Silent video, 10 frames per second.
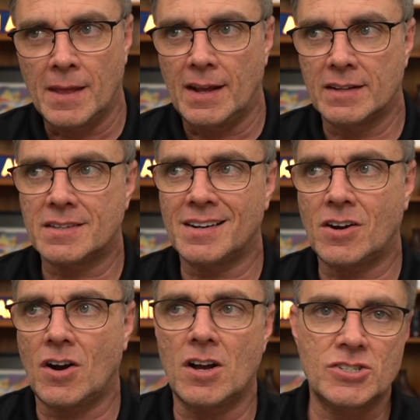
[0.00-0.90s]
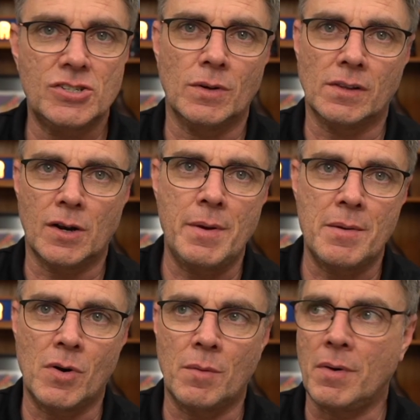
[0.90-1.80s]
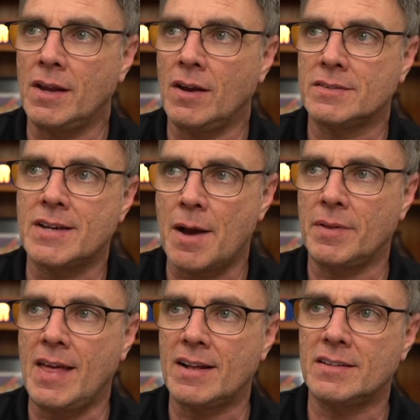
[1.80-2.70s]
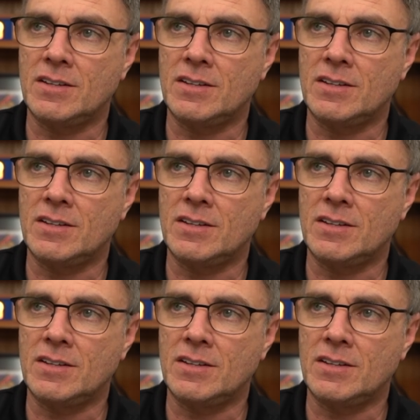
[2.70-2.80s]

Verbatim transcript: it's going to cost you a little bit more money on top of that.